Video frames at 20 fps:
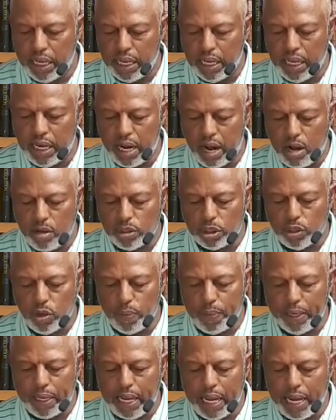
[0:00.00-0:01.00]
It also
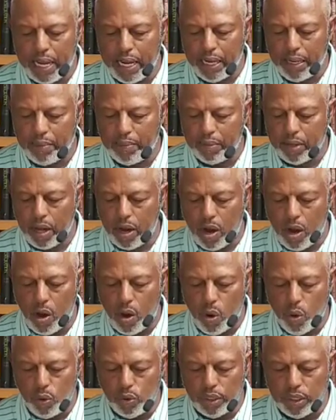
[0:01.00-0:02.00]
became the
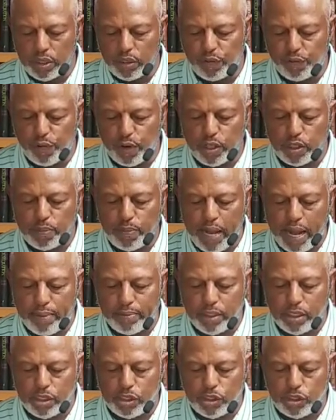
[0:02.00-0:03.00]
oldest First
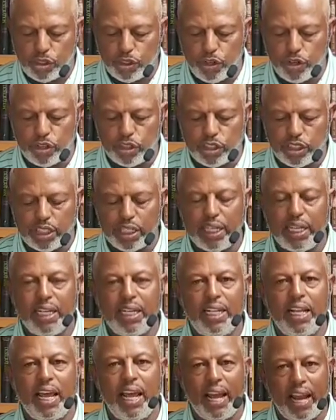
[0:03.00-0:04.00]
Baptist church
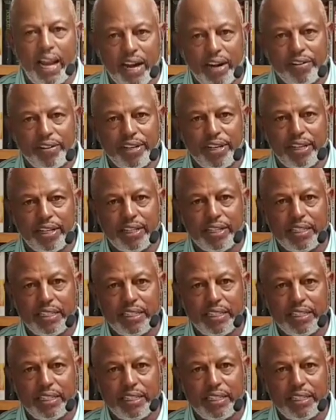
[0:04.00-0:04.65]
in the area.